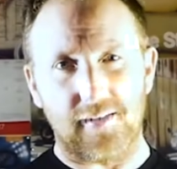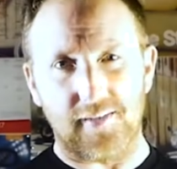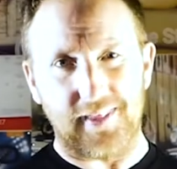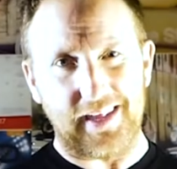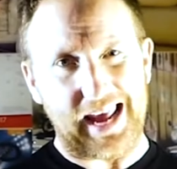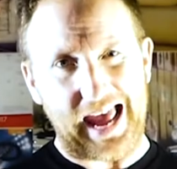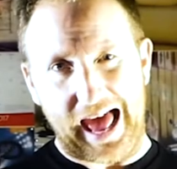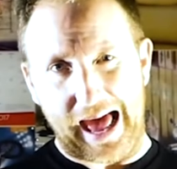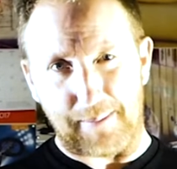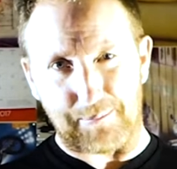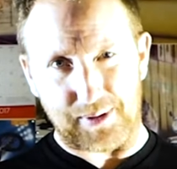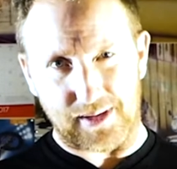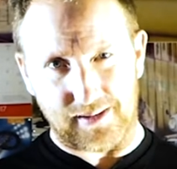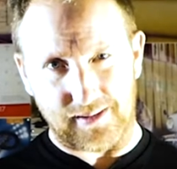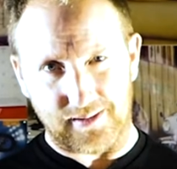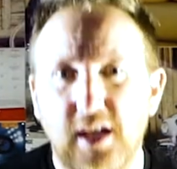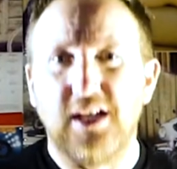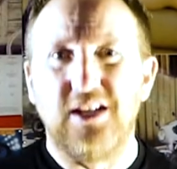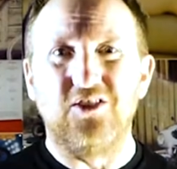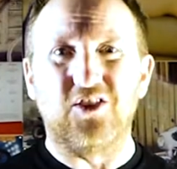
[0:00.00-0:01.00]
in the app.
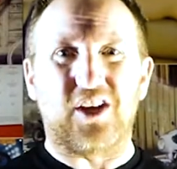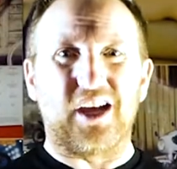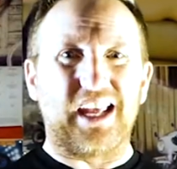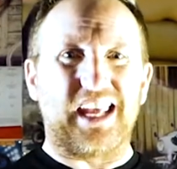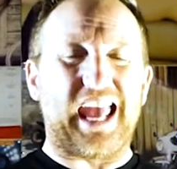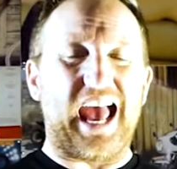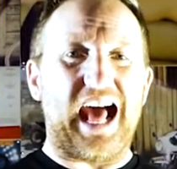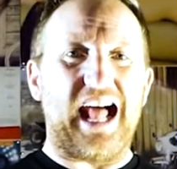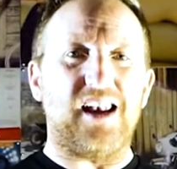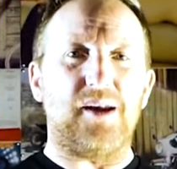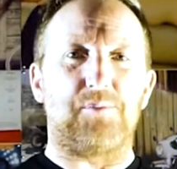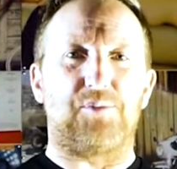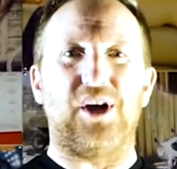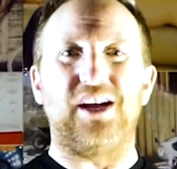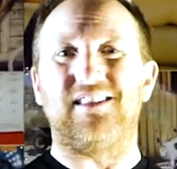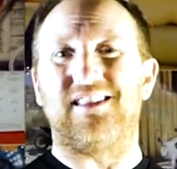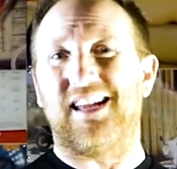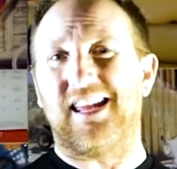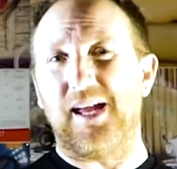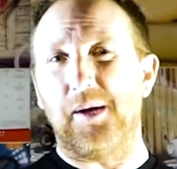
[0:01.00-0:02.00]
You can
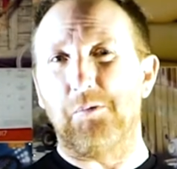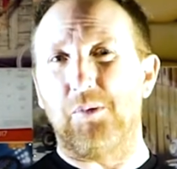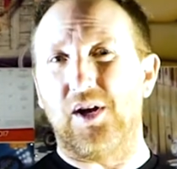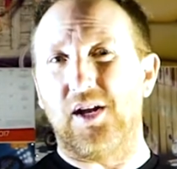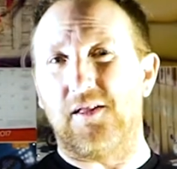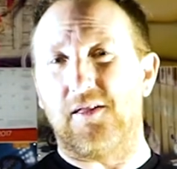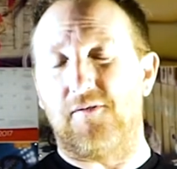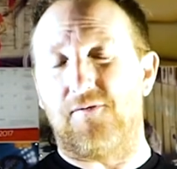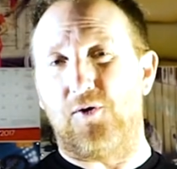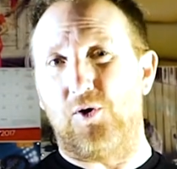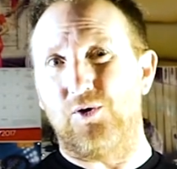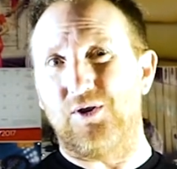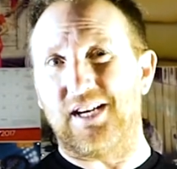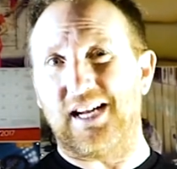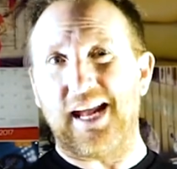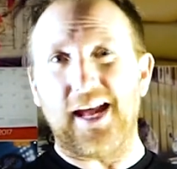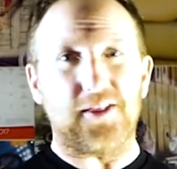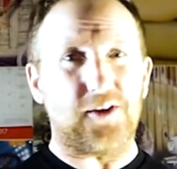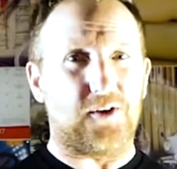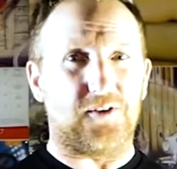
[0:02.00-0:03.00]
calibrate the gimbal and the phone
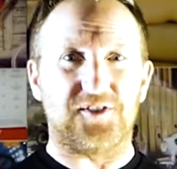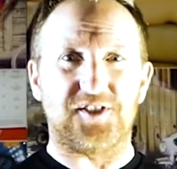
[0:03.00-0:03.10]
together.